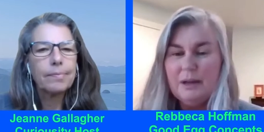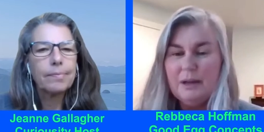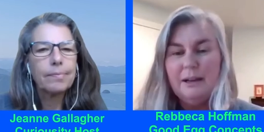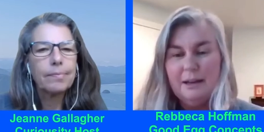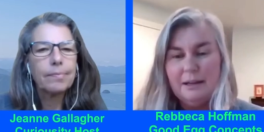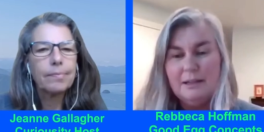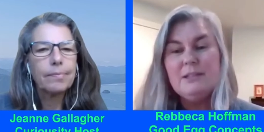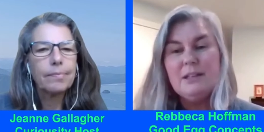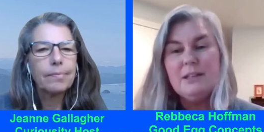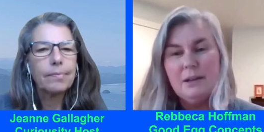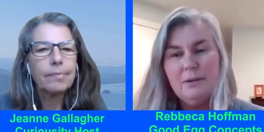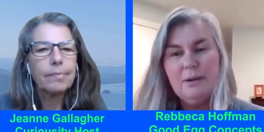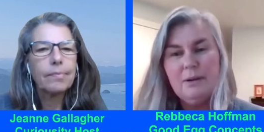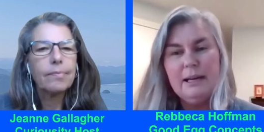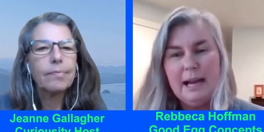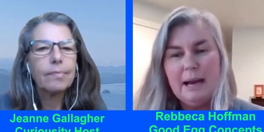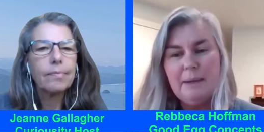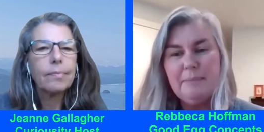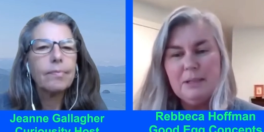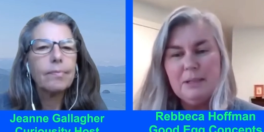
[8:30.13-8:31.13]
Speaker 1: people do.
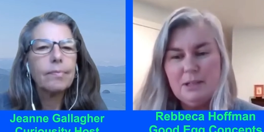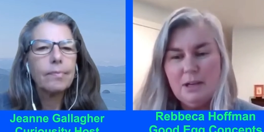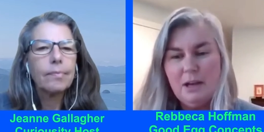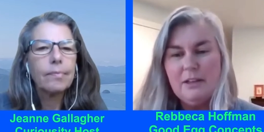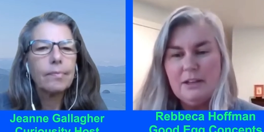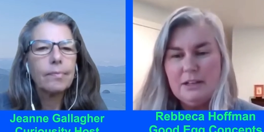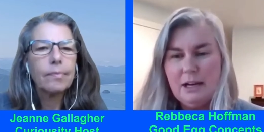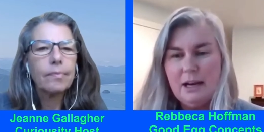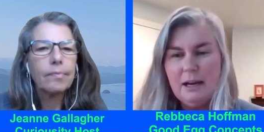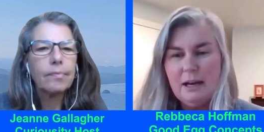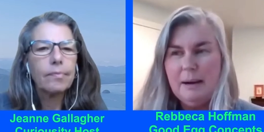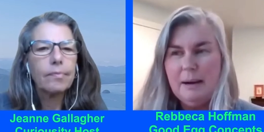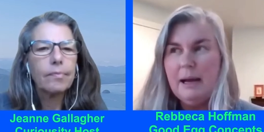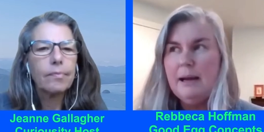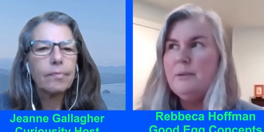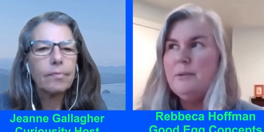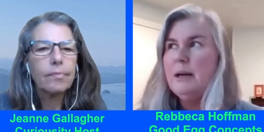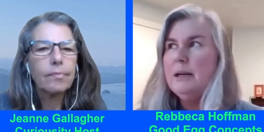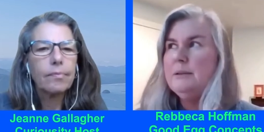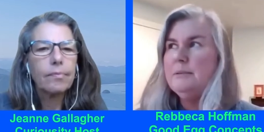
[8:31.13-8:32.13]
So it happens all the
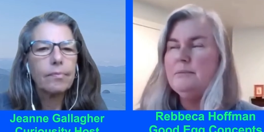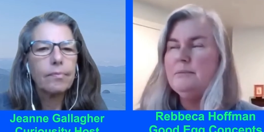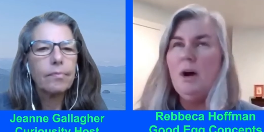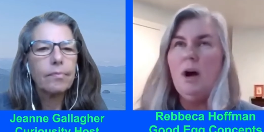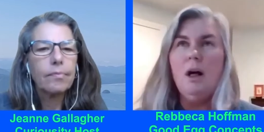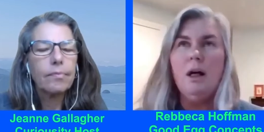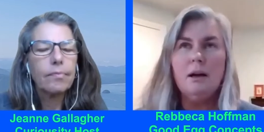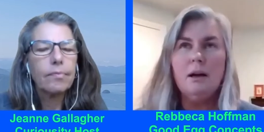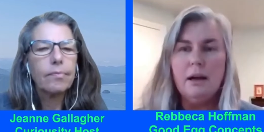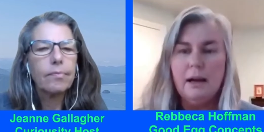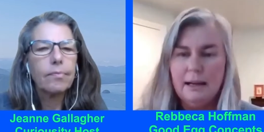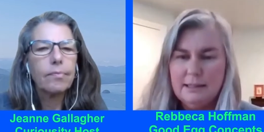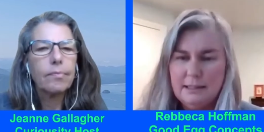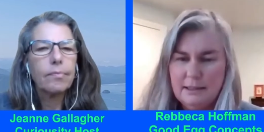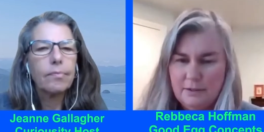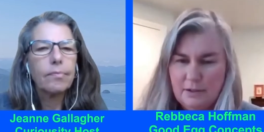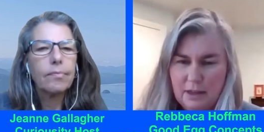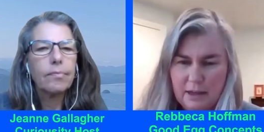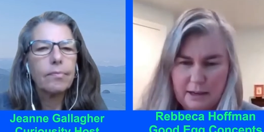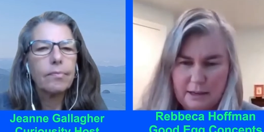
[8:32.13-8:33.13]
time. I write
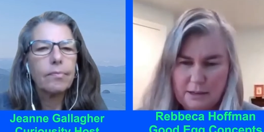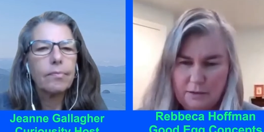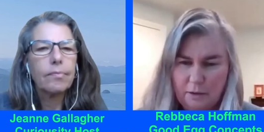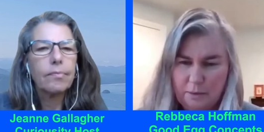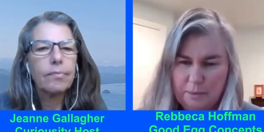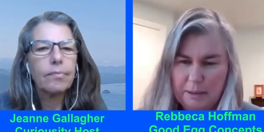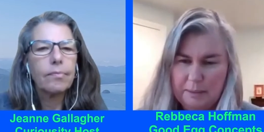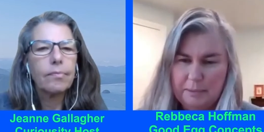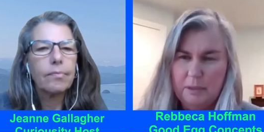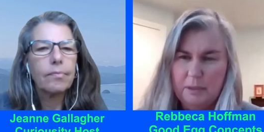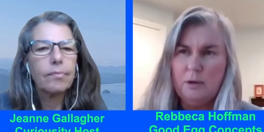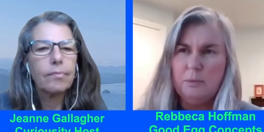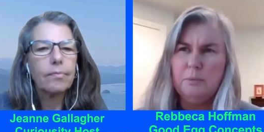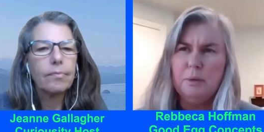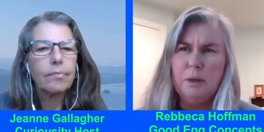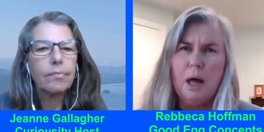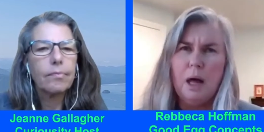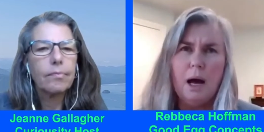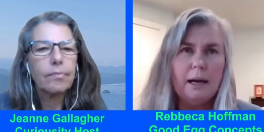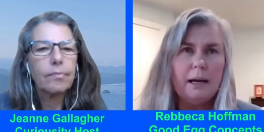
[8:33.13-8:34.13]
all kinds of things for
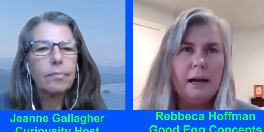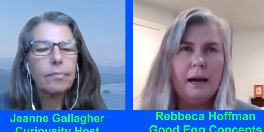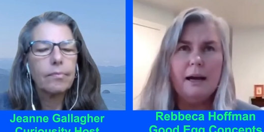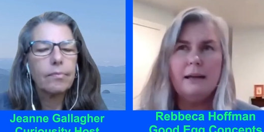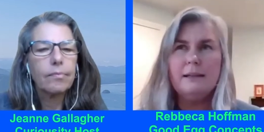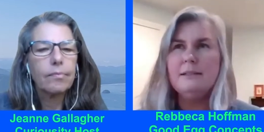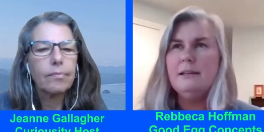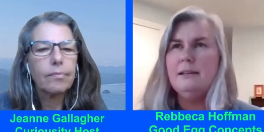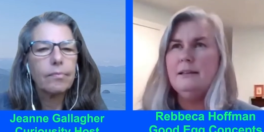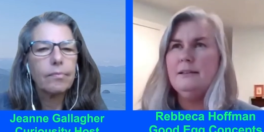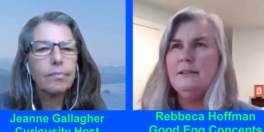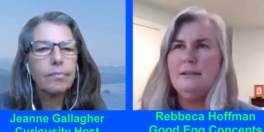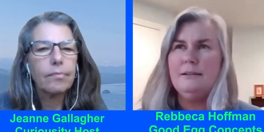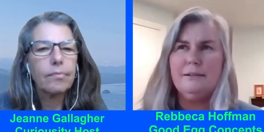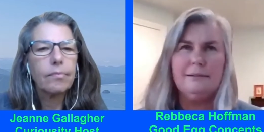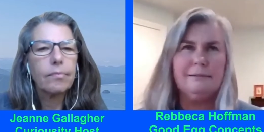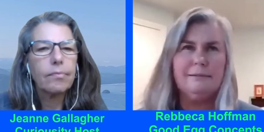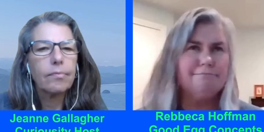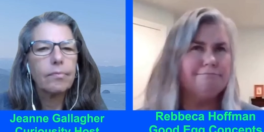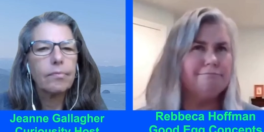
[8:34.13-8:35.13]
people. Their blog
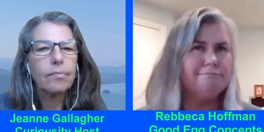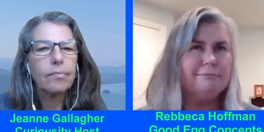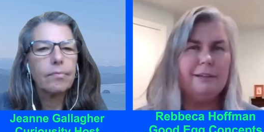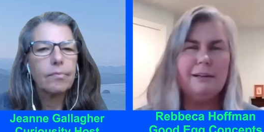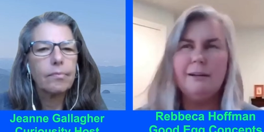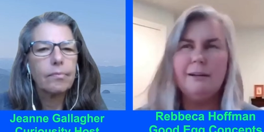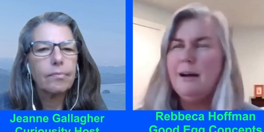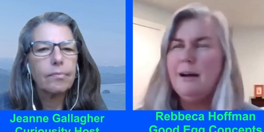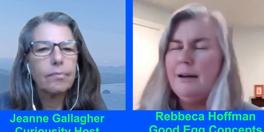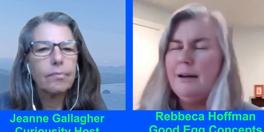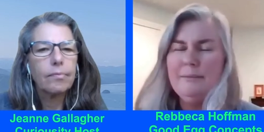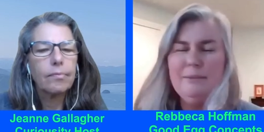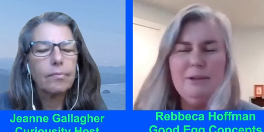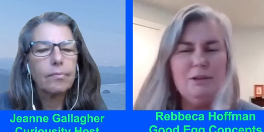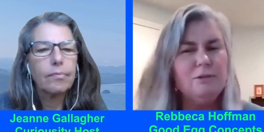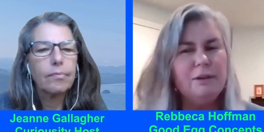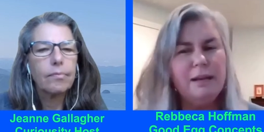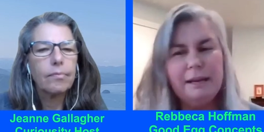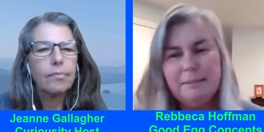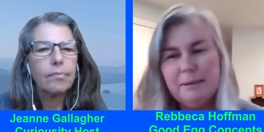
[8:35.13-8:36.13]
content, their
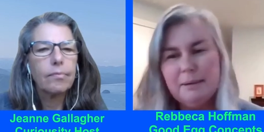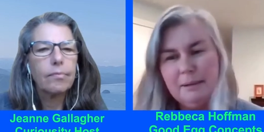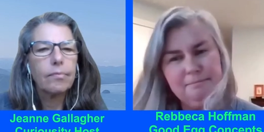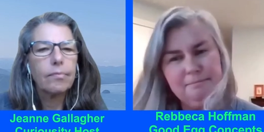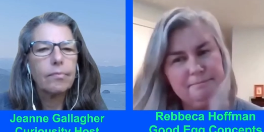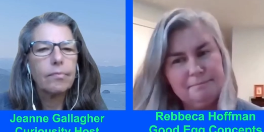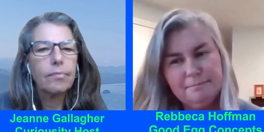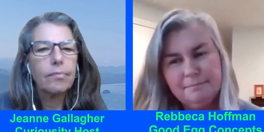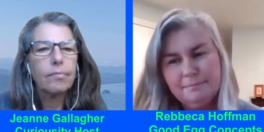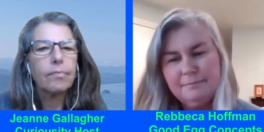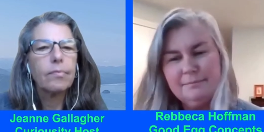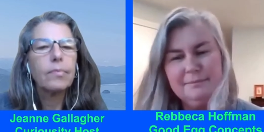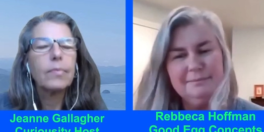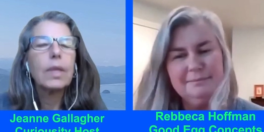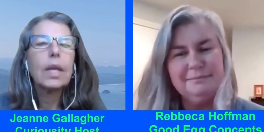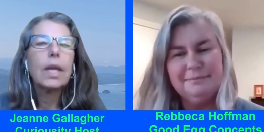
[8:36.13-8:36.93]
uh, you name it.